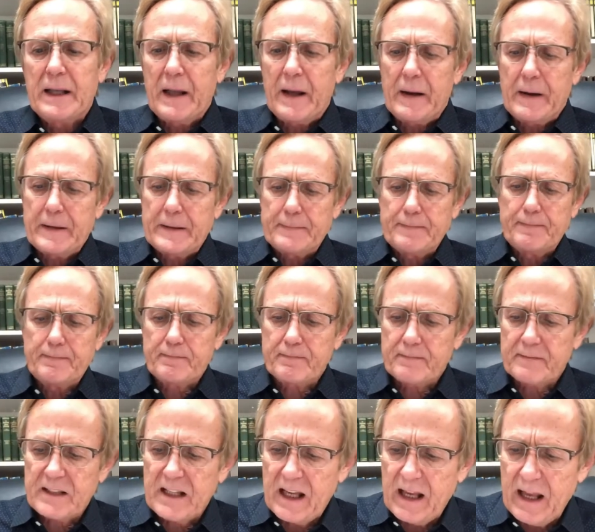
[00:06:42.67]
Um,
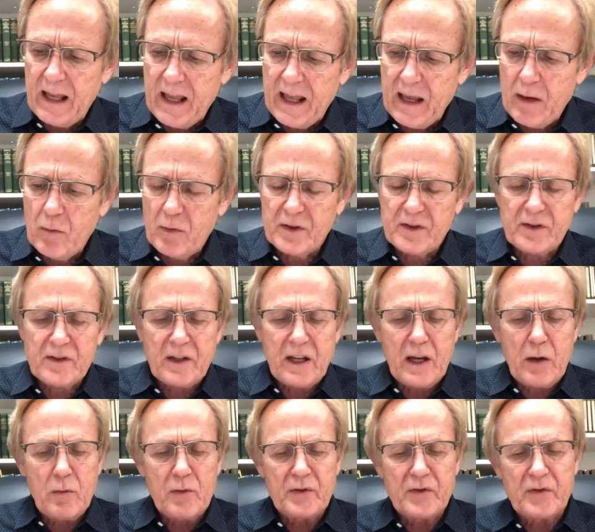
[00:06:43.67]
he was he
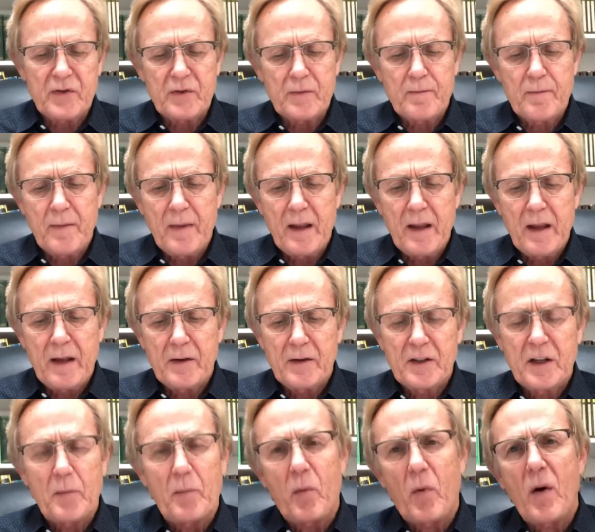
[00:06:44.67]
was
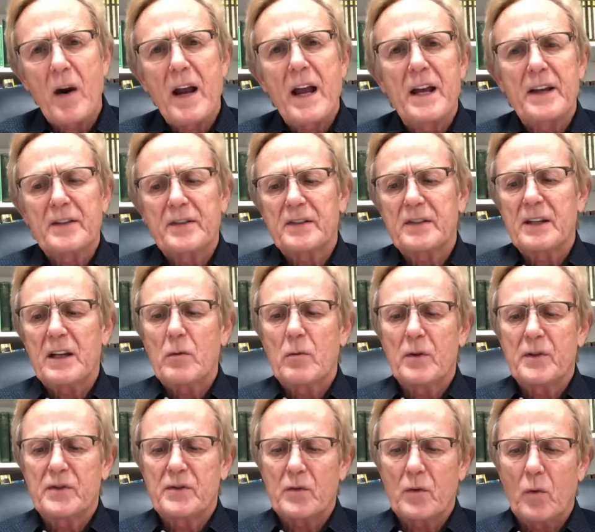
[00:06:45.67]
depressed. He
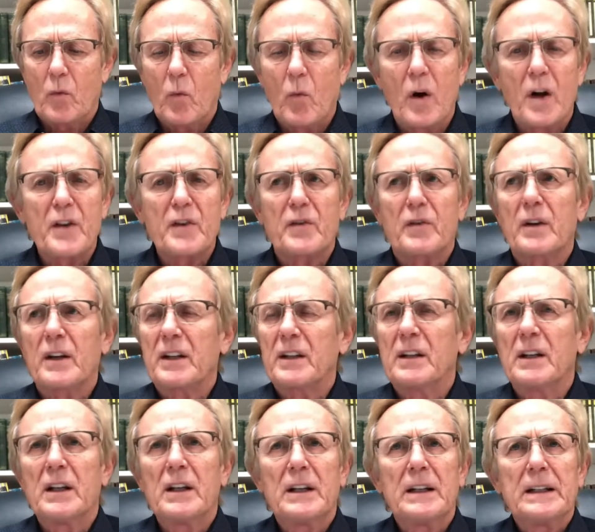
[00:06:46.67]
was wondering,
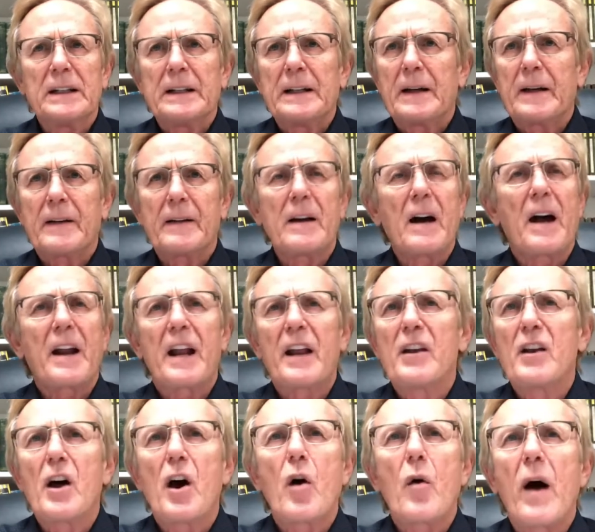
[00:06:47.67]
God, I
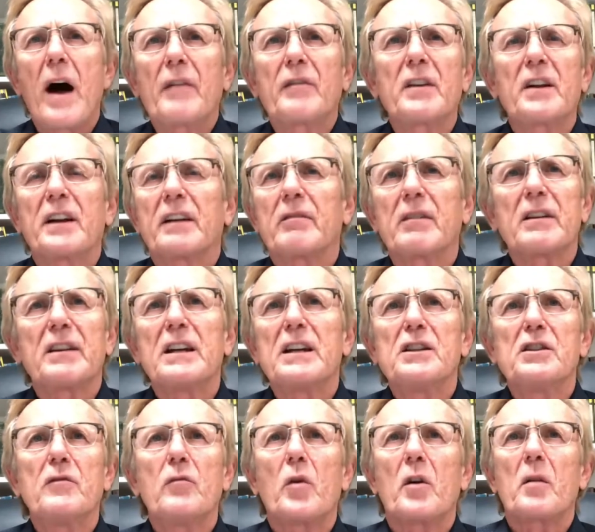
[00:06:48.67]
know I've done everything
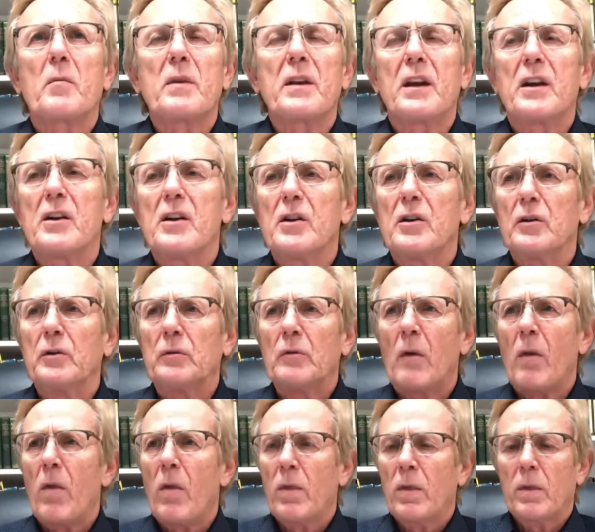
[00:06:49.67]
you've wanted me to do,
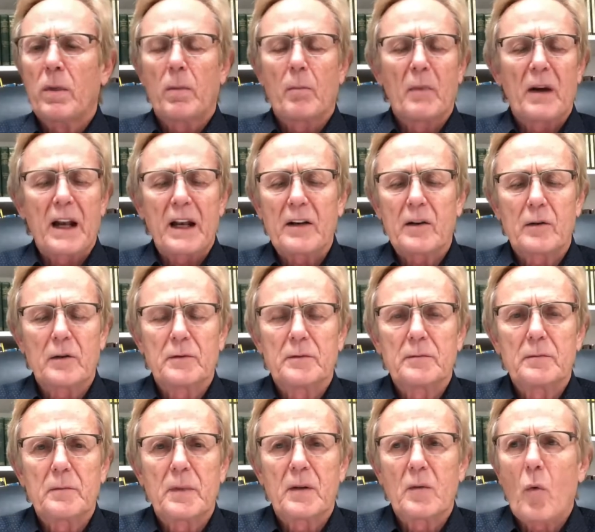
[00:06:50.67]
but I don't.
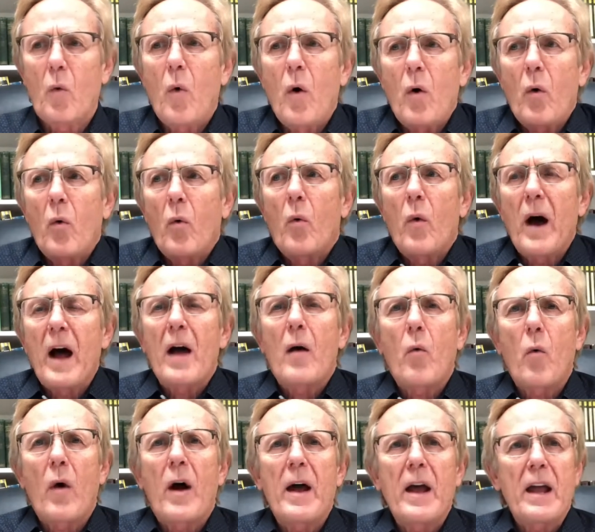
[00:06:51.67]
But why
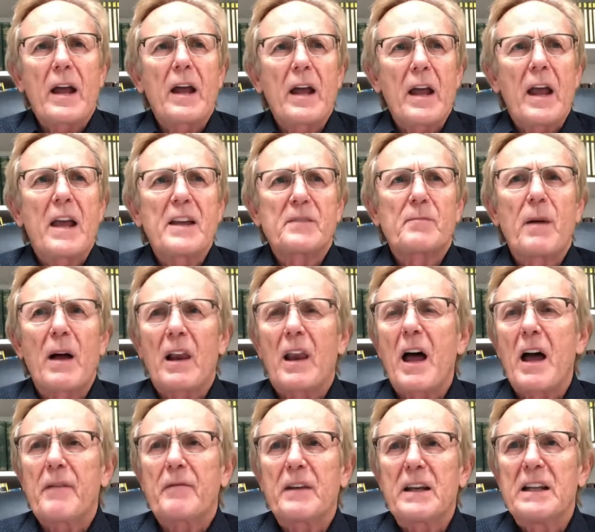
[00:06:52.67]
why is my
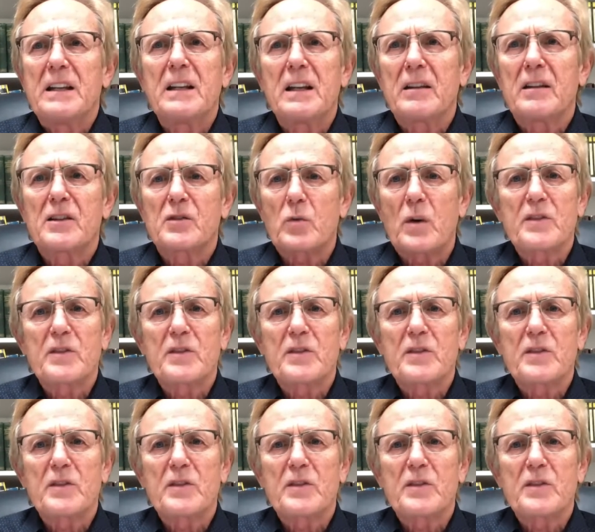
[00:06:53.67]
life ending this way?